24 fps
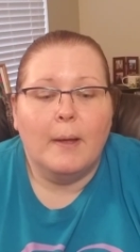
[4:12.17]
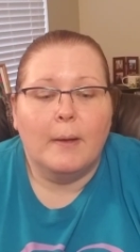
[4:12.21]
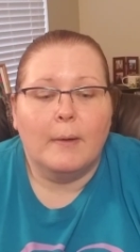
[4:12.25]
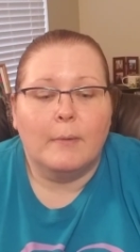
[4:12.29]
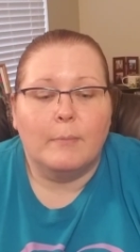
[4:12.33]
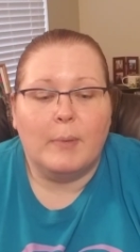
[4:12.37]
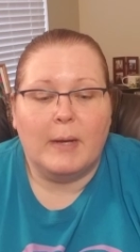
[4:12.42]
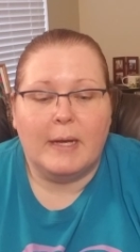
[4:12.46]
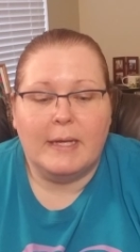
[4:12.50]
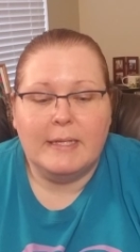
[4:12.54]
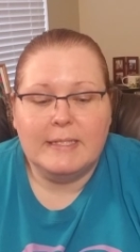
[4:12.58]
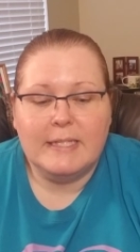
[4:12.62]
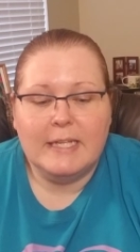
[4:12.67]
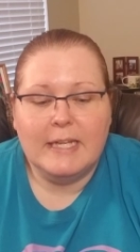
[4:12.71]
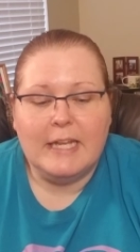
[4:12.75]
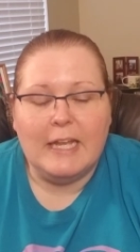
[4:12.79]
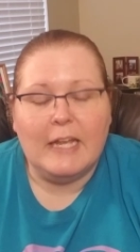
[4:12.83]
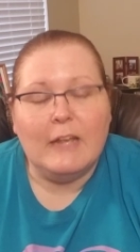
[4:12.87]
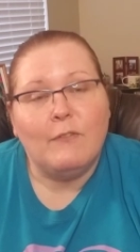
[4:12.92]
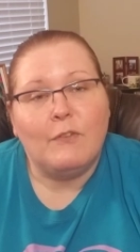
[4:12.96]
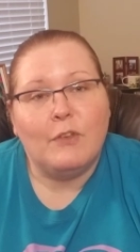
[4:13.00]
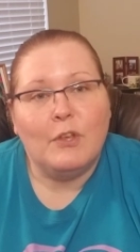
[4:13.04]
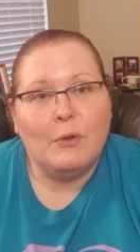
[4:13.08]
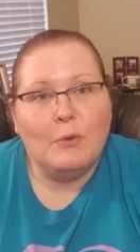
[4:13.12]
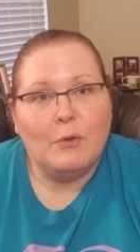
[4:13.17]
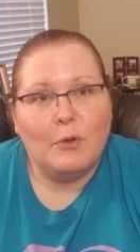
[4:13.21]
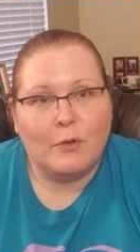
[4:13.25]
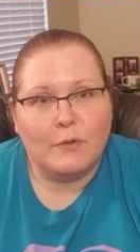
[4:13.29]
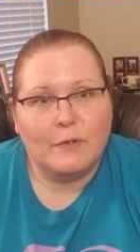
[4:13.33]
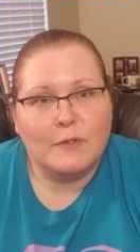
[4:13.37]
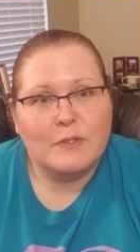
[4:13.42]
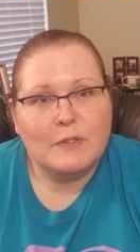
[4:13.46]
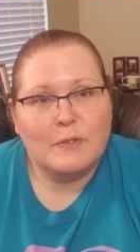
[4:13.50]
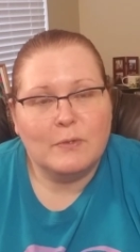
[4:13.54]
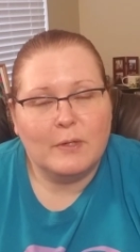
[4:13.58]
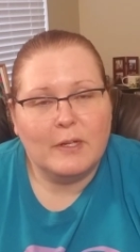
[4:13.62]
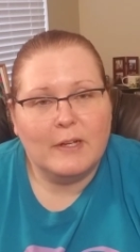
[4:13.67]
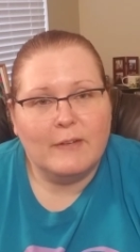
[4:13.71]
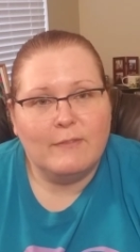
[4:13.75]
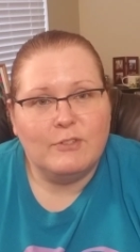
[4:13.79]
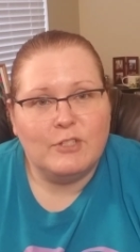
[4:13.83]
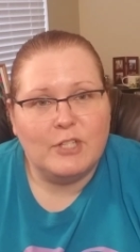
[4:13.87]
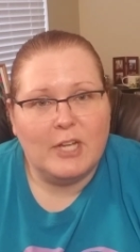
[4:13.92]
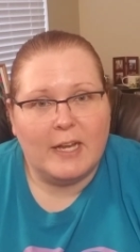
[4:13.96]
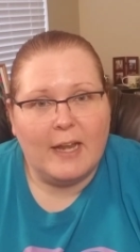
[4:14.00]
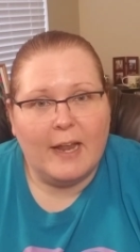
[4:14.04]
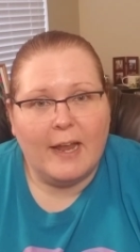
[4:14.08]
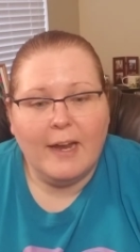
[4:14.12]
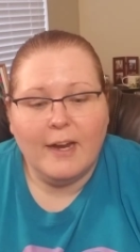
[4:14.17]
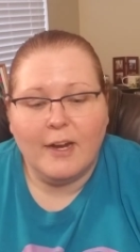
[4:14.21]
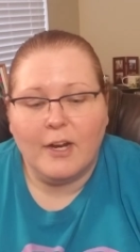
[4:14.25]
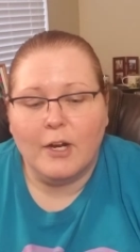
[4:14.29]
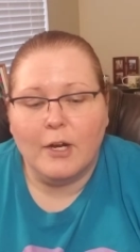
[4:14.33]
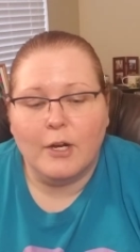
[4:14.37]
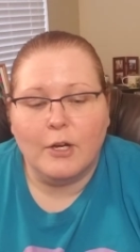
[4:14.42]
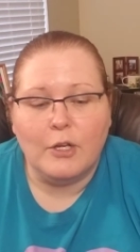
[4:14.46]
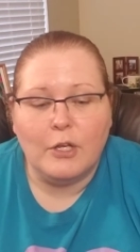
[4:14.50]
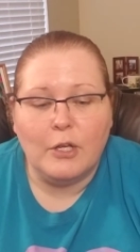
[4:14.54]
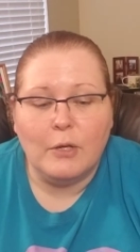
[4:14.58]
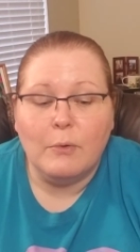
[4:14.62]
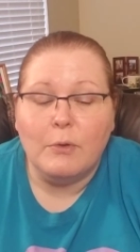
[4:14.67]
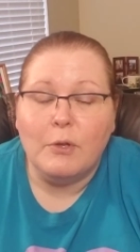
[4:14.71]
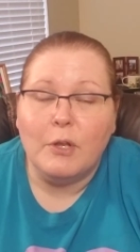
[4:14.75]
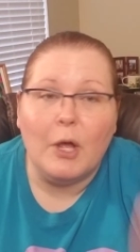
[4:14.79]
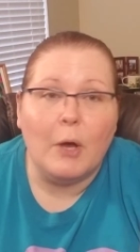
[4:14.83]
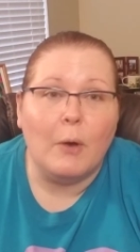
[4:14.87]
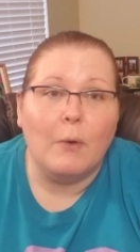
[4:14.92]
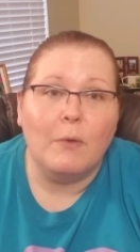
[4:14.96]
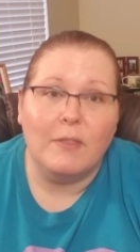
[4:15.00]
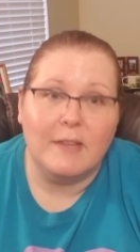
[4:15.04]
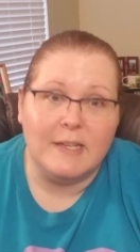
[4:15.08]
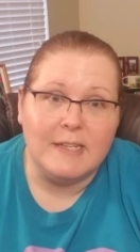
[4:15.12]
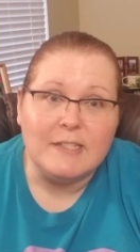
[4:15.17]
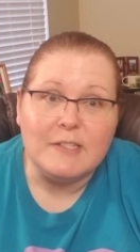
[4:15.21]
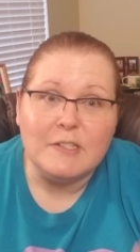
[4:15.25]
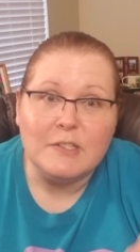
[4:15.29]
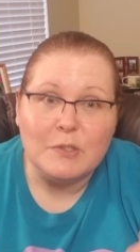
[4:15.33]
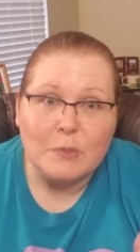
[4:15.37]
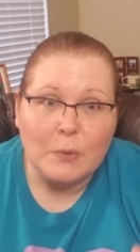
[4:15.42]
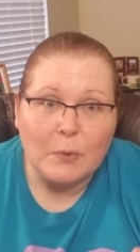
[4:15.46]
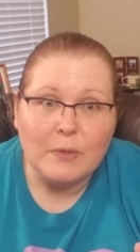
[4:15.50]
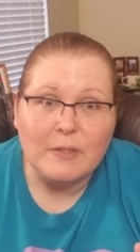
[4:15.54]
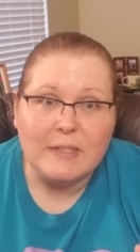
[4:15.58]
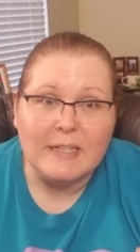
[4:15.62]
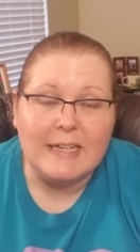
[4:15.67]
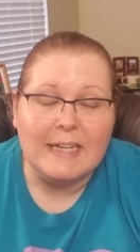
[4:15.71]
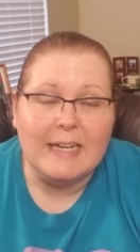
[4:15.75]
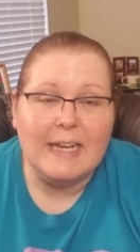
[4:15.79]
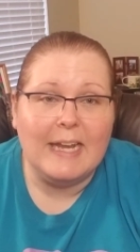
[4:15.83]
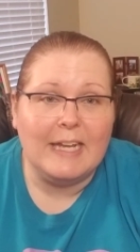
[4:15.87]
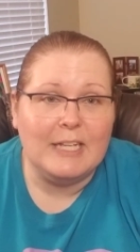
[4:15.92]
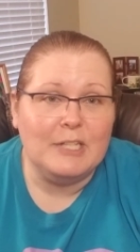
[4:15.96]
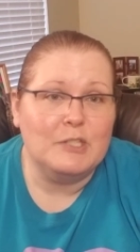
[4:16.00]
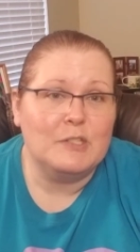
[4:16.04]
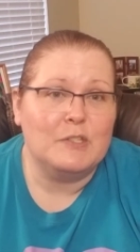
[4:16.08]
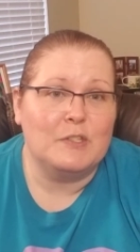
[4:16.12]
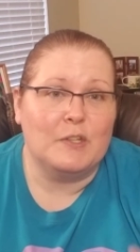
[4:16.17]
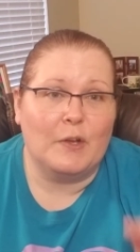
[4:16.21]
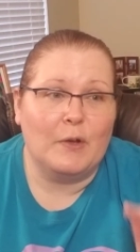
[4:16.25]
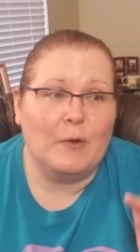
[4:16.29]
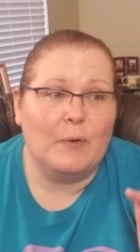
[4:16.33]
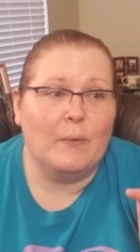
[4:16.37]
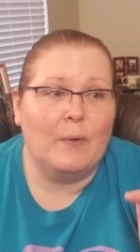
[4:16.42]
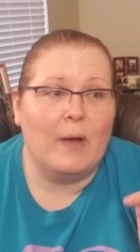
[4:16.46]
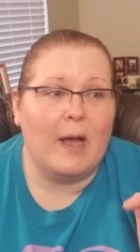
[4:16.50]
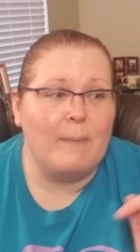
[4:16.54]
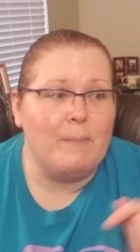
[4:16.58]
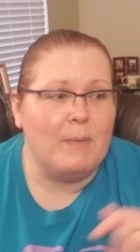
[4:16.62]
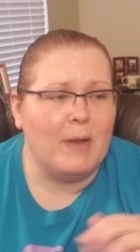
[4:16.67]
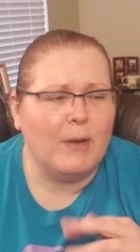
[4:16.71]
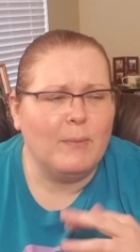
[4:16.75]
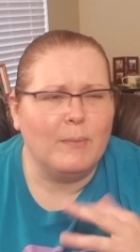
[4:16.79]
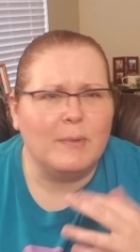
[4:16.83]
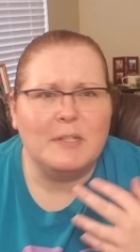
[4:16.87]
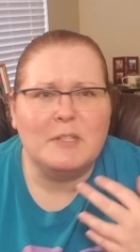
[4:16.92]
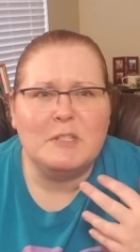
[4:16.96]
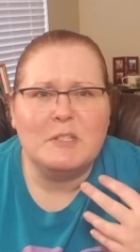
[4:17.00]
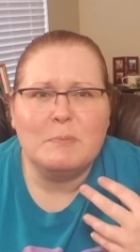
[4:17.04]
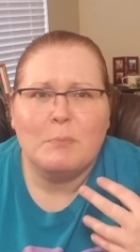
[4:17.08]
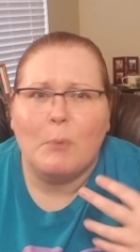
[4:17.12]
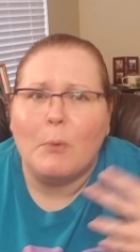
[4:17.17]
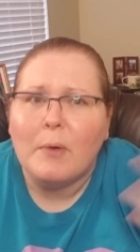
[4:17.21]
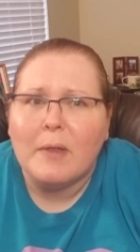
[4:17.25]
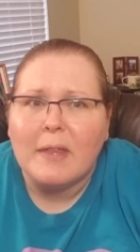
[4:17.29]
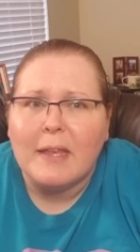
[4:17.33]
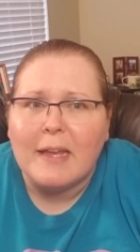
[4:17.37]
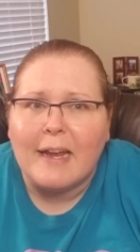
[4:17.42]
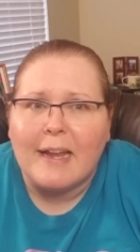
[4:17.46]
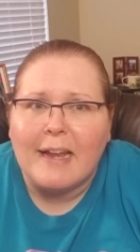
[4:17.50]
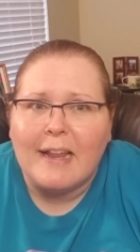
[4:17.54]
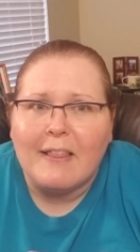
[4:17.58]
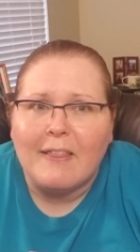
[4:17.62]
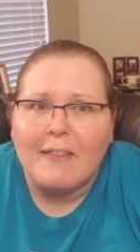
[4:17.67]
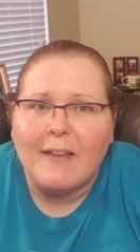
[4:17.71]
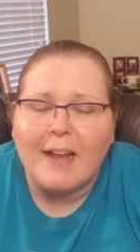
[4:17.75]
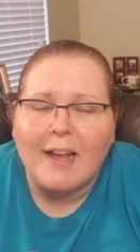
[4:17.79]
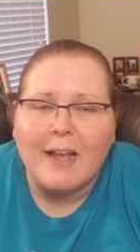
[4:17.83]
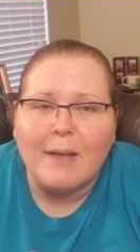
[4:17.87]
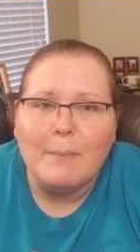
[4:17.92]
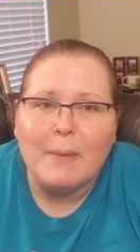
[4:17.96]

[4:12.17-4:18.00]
But if you know the story of Jane Eyre, you know this story, and so I'm not really spoiling anything.